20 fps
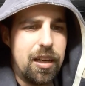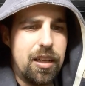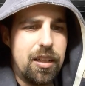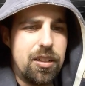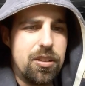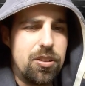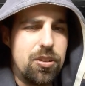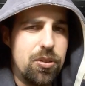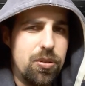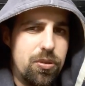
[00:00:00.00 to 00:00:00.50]

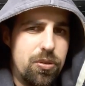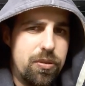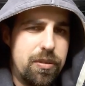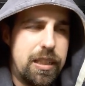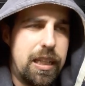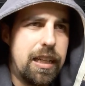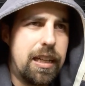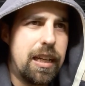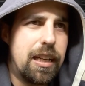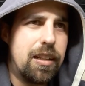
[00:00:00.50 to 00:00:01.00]
So
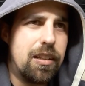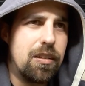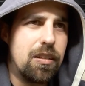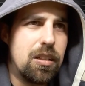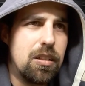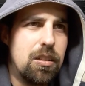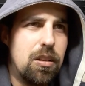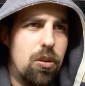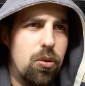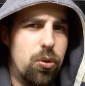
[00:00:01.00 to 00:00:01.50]
they can
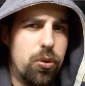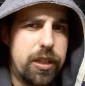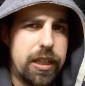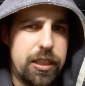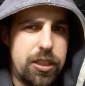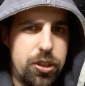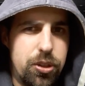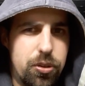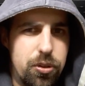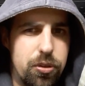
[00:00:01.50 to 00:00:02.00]
look
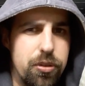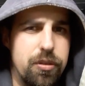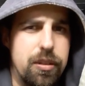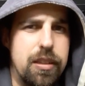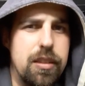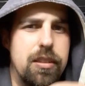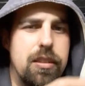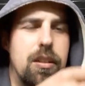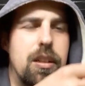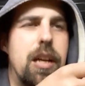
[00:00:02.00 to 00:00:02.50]
at your
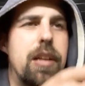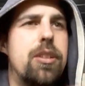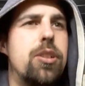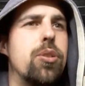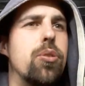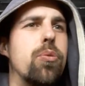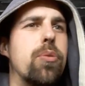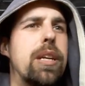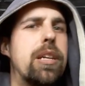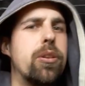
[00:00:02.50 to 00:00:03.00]

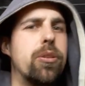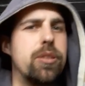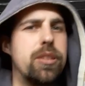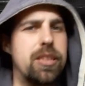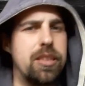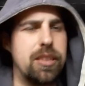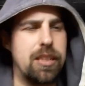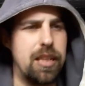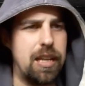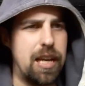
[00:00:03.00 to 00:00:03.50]

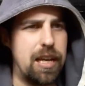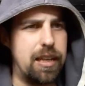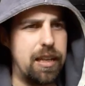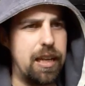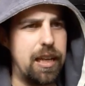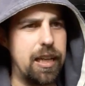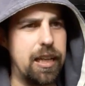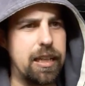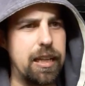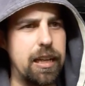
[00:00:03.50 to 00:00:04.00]
records, and
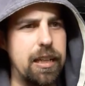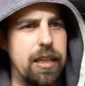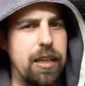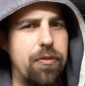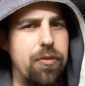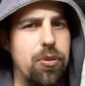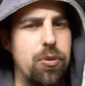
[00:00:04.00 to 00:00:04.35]
they can give